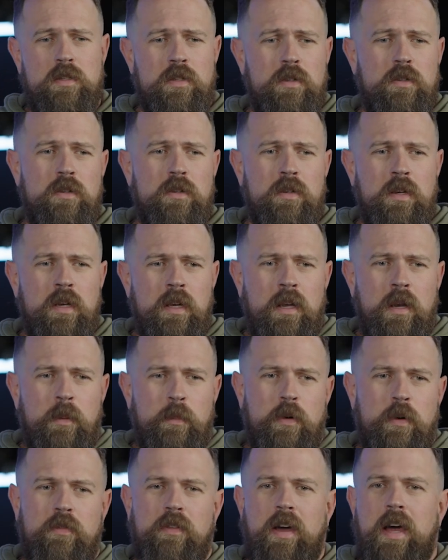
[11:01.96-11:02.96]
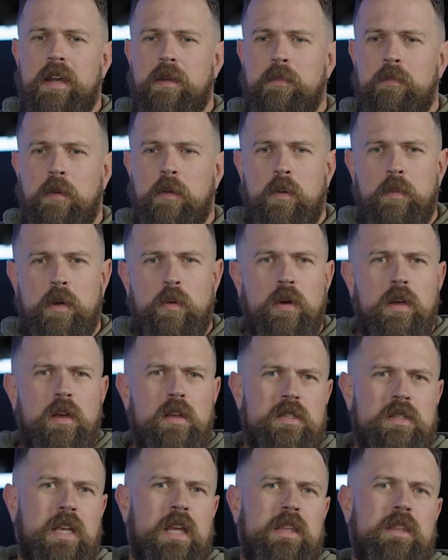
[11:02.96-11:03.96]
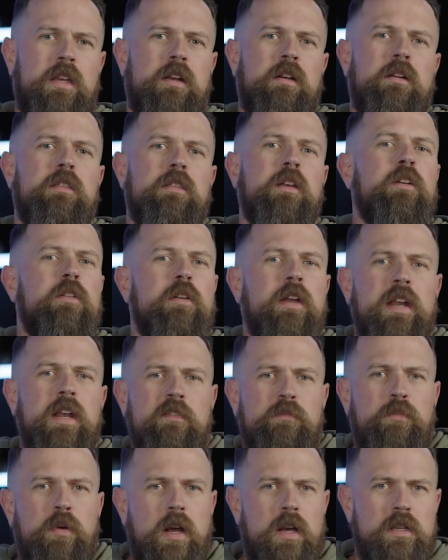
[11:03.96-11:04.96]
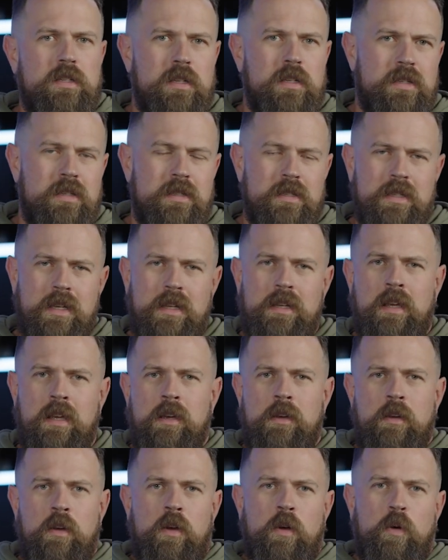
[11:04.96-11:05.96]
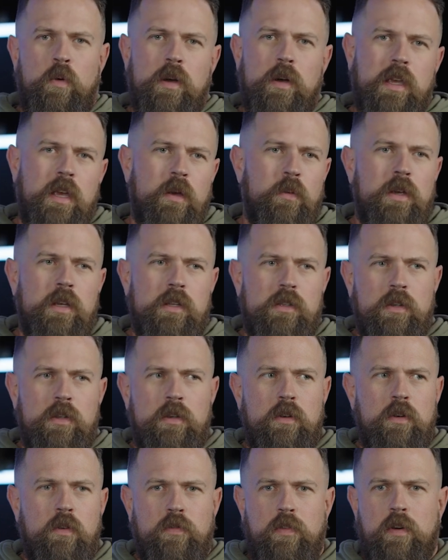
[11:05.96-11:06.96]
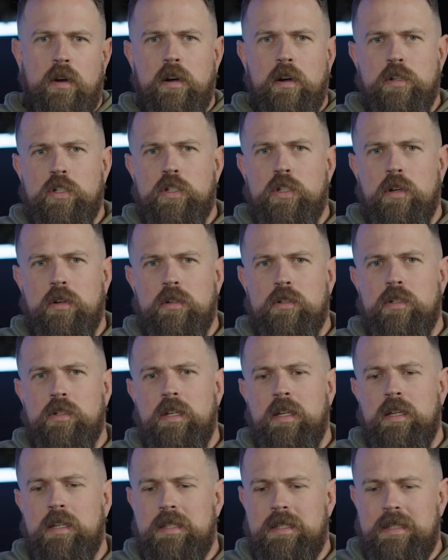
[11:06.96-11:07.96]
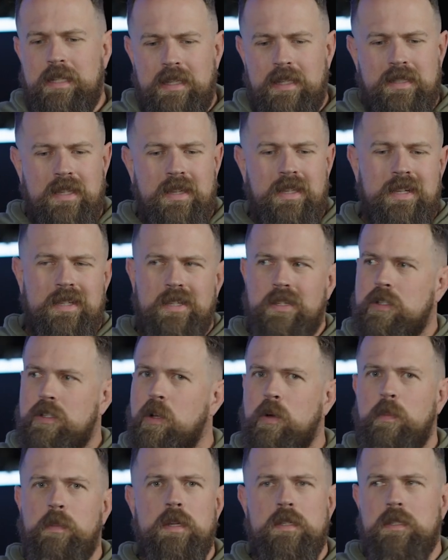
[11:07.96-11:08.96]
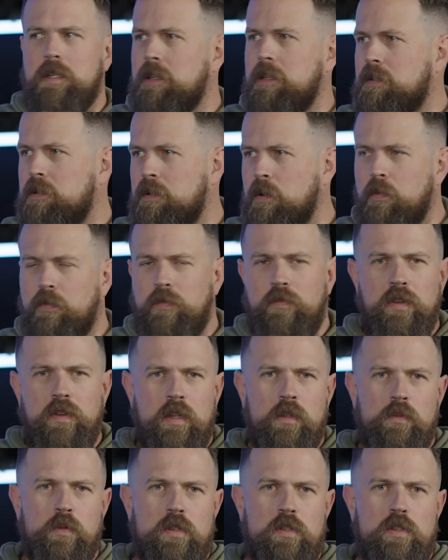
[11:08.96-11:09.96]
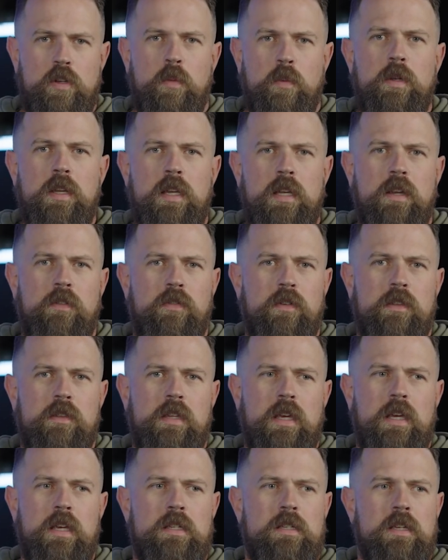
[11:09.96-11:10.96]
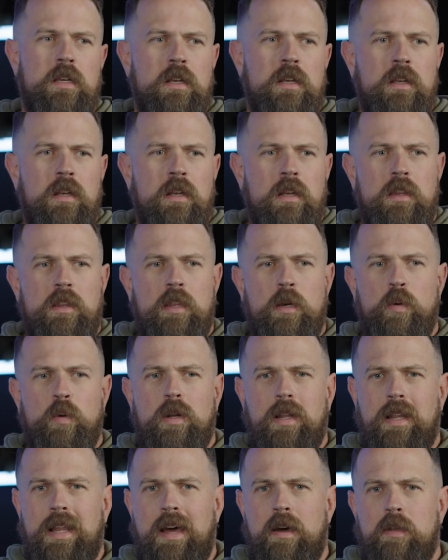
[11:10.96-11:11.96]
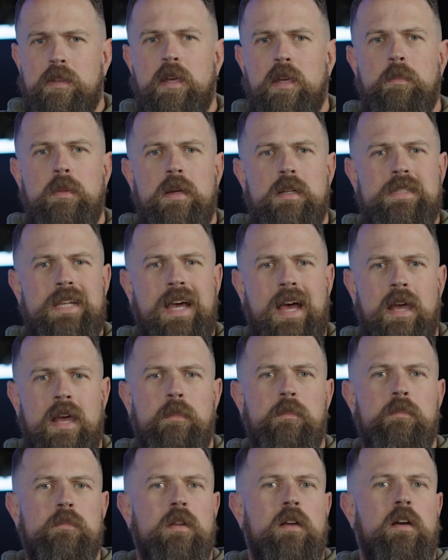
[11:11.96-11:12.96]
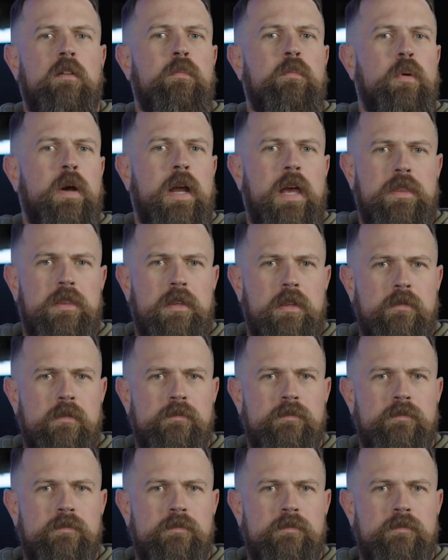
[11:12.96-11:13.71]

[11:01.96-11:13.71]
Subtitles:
to provide a moment. We all sat there in the creative process and said, what can we do for our church in a season that is so busy and so filled with so many different things that would allow them a time of breath,